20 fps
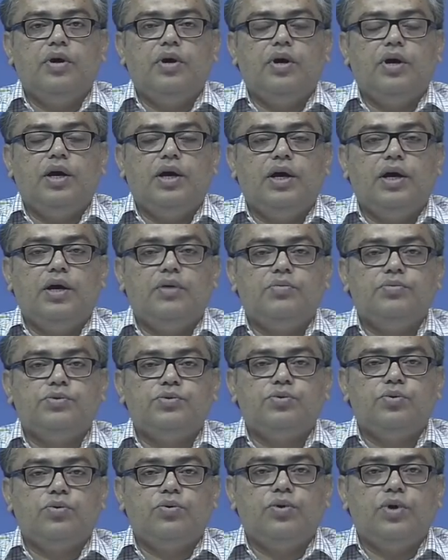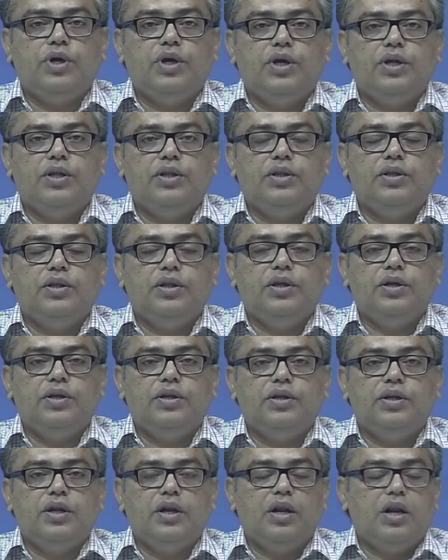I have shown in,
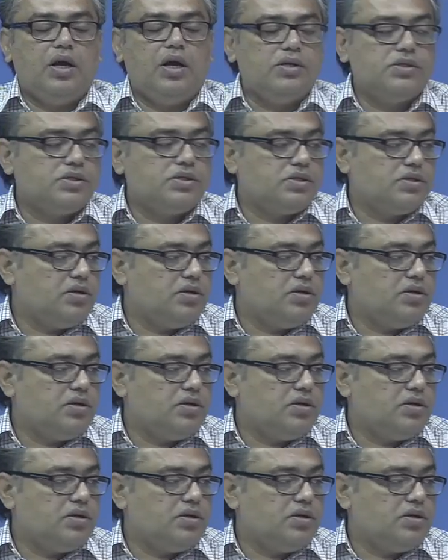in the last